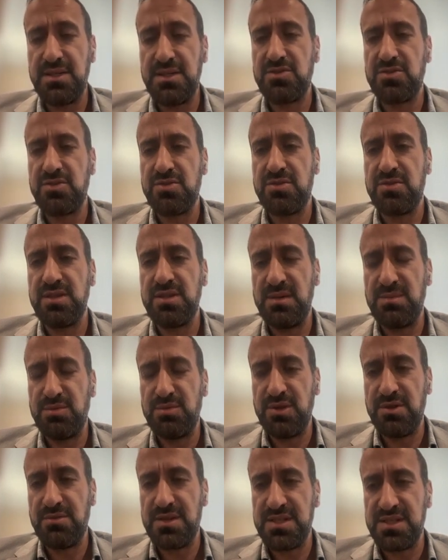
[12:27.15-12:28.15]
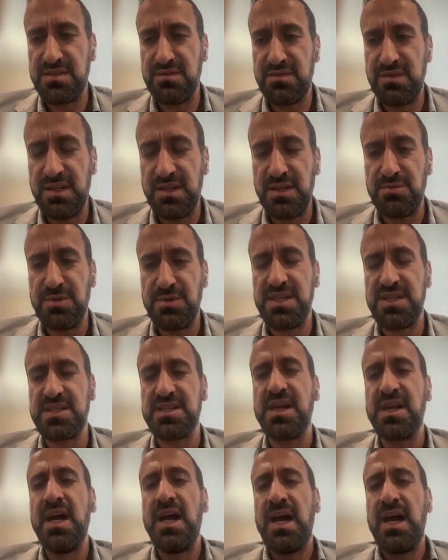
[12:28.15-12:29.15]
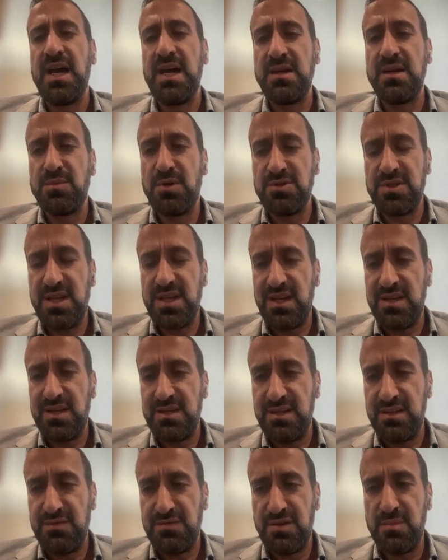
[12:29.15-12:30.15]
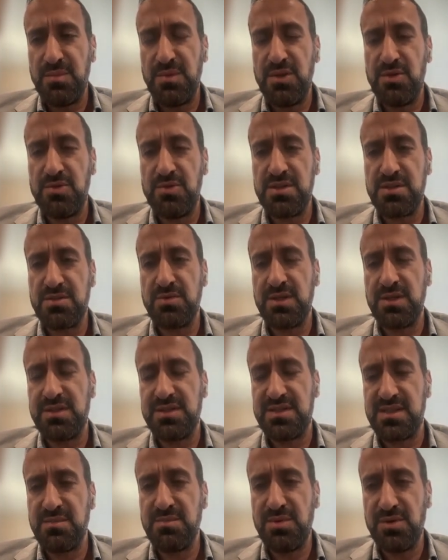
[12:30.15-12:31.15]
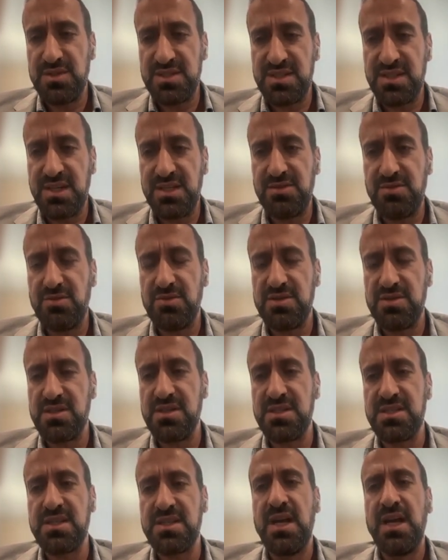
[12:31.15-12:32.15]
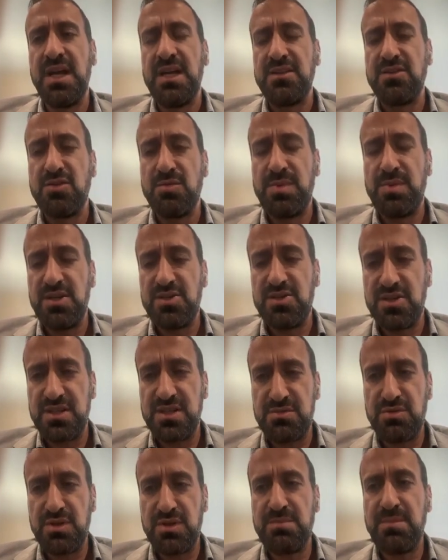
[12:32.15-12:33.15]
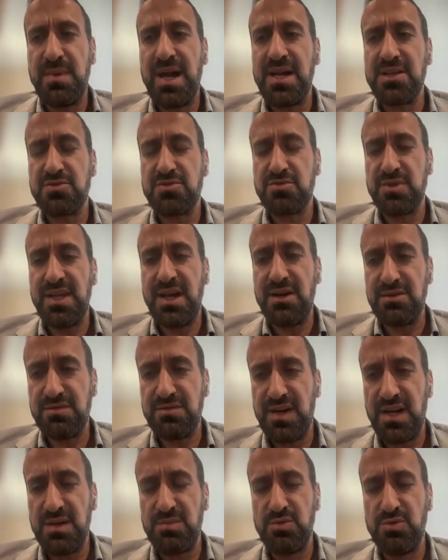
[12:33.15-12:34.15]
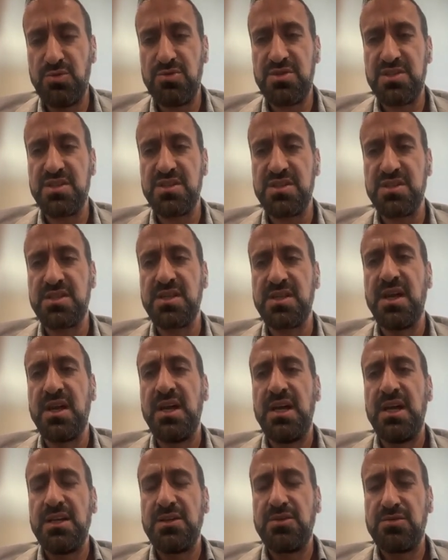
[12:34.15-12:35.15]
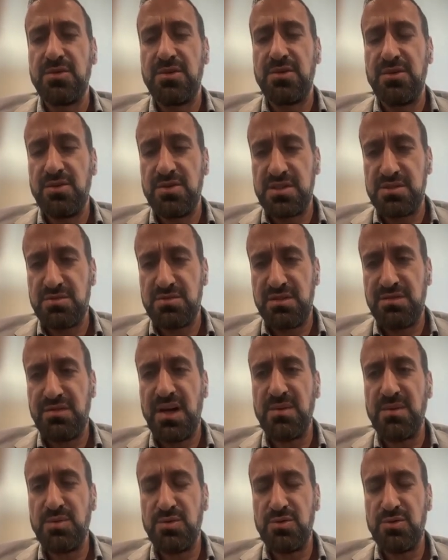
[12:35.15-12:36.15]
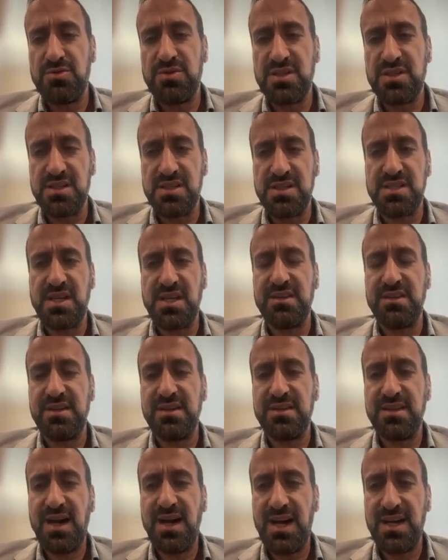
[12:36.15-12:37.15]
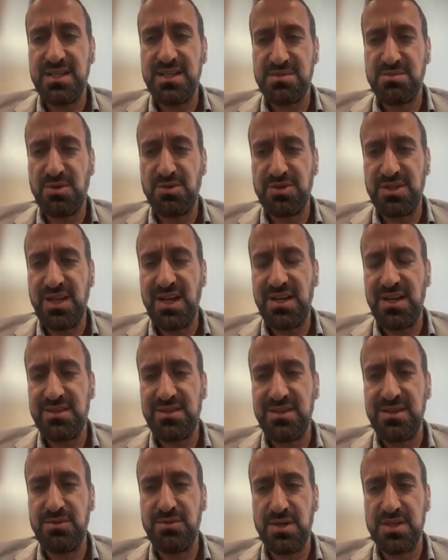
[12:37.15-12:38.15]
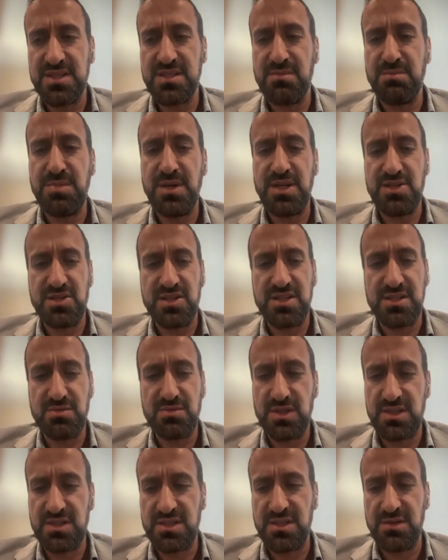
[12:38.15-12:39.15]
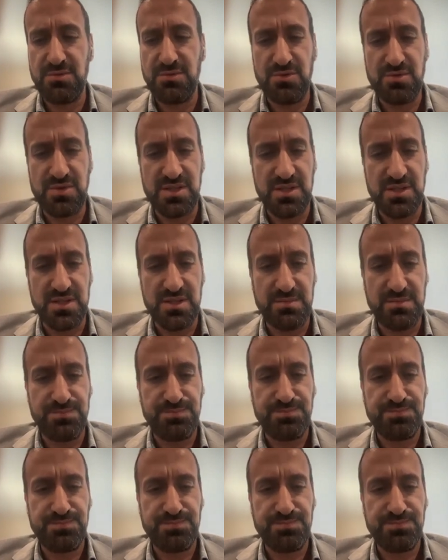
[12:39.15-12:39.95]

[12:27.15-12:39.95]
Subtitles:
showed a progressive increase in mortality from those with simple steatosis to patients with MASH without fibrosis to those with fibrosis. And then the highest mortality was in patients with cirrhosis.